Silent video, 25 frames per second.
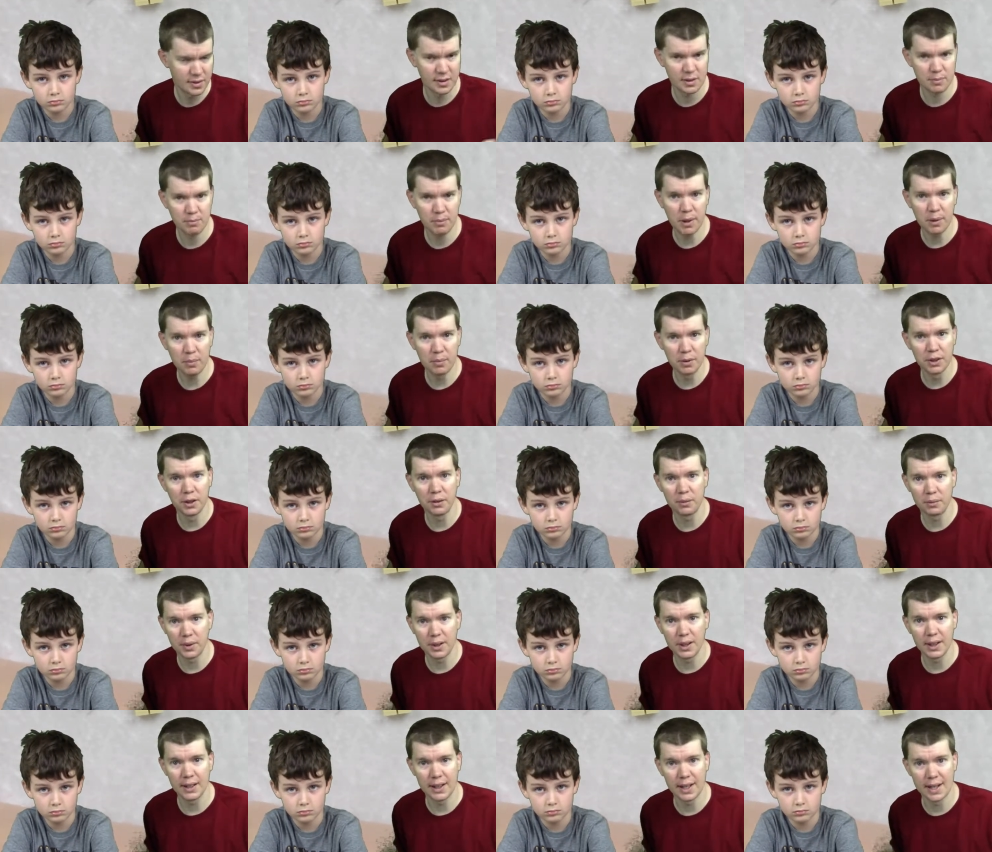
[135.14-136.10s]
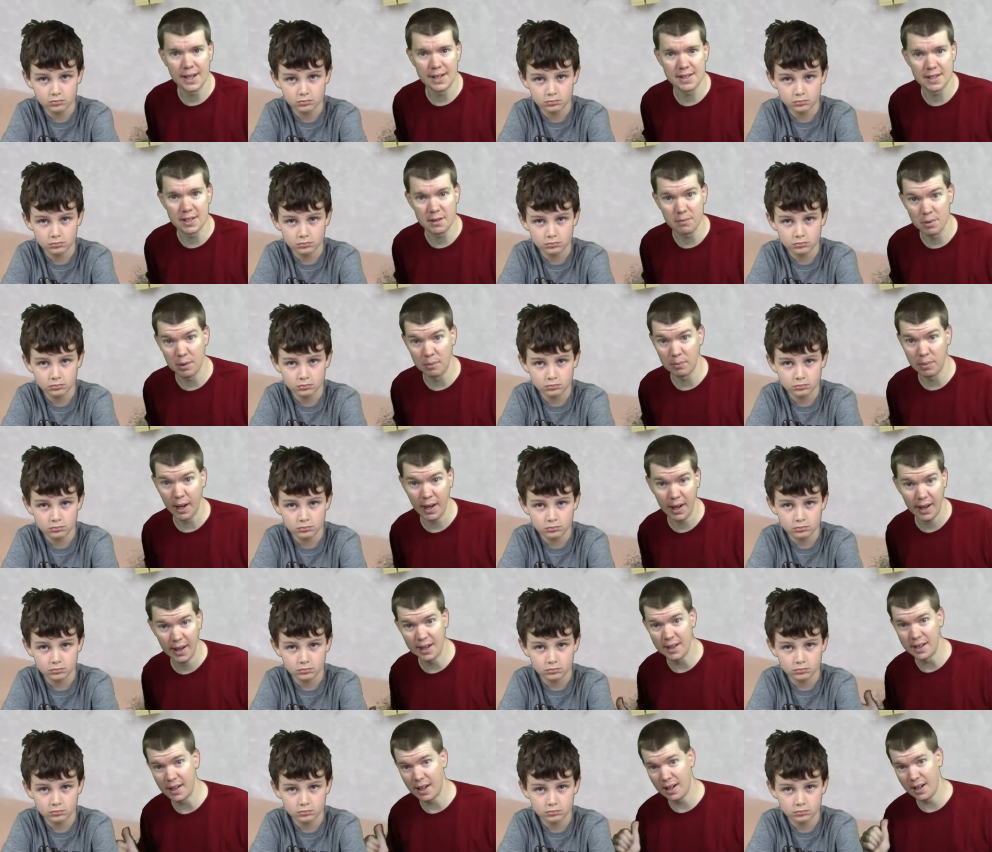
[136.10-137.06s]
Speaker 1: People don't realize it, but
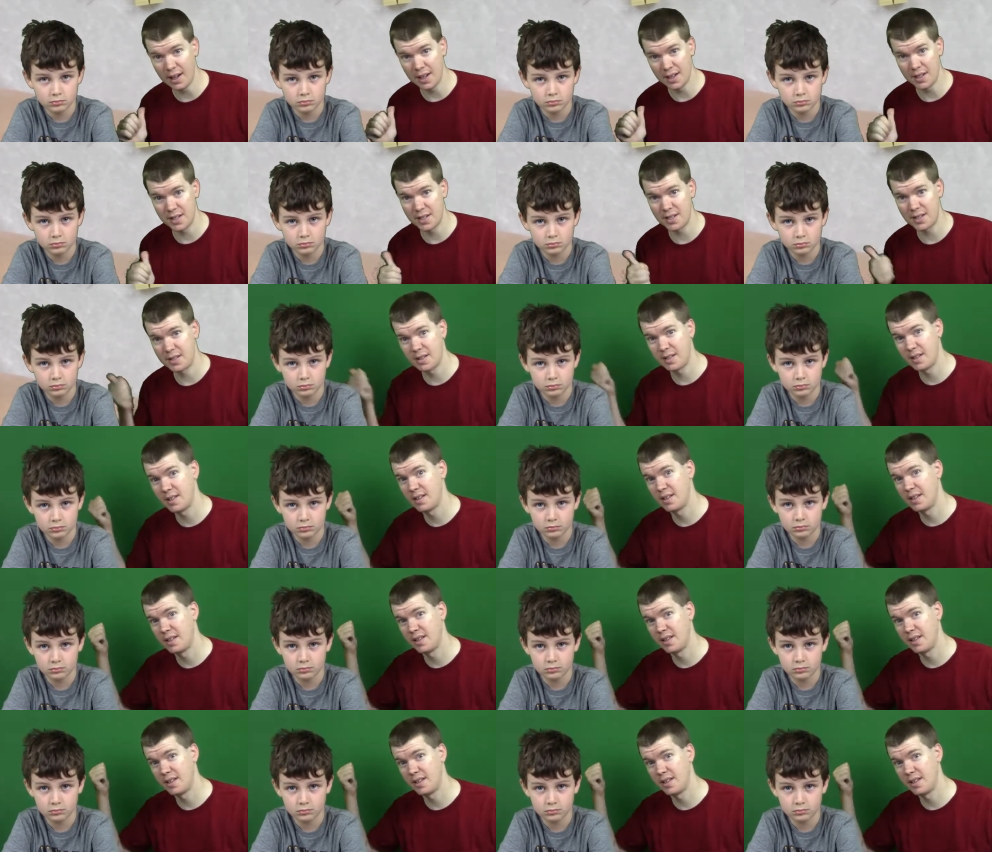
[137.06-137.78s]
behind us,